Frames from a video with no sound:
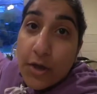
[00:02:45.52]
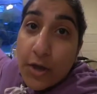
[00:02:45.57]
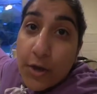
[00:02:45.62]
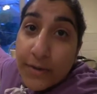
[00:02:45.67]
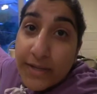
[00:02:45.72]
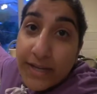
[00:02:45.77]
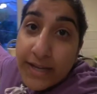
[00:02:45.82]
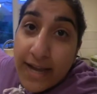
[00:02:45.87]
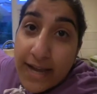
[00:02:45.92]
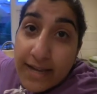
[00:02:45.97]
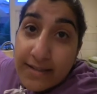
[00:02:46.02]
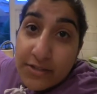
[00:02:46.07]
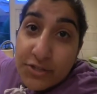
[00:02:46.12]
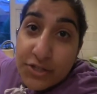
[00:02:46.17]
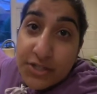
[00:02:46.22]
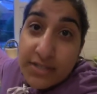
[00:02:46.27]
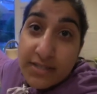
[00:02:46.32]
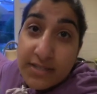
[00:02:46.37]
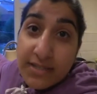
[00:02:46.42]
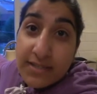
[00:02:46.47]
Okay, guys, as you
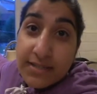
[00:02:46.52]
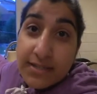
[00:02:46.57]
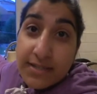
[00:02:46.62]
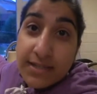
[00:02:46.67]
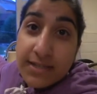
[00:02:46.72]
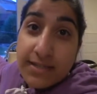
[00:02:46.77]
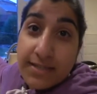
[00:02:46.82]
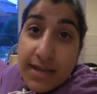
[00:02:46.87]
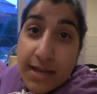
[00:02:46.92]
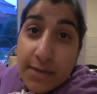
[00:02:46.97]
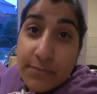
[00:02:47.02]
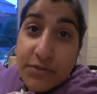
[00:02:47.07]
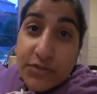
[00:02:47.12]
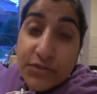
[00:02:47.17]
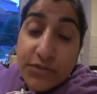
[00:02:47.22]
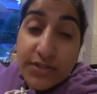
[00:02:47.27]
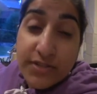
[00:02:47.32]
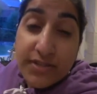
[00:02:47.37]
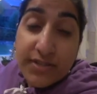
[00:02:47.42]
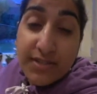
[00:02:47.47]
can see, it's nearly time. The
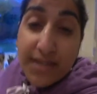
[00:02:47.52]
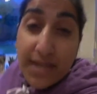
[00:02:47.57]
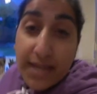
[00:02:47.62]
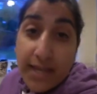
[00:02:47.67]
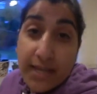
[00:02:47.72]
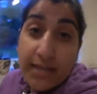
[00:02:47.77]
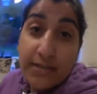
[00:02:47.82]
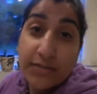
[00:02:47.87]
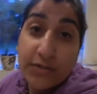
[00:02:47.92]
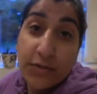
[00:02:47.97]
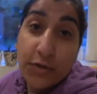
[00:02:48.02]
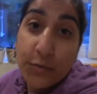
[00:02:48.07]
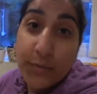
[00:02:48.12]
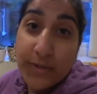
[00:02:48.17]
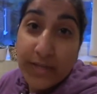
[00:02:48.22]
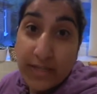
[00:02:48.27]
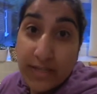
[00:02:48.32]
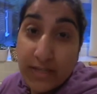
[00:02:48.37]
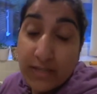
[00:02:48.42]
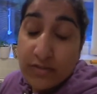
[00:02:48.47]
sun is setting, so we
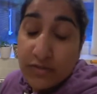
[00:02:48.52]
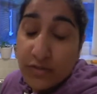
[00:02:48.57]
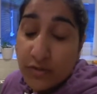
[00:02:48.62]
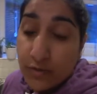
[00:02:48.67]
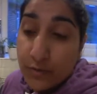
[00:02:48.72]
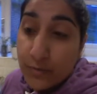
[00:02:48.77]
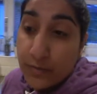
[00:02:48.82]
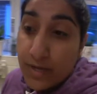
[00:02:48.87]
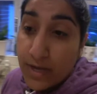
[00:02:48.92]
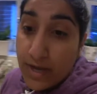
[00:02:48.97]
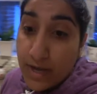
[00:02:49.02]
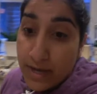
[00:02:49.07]
can eat soon.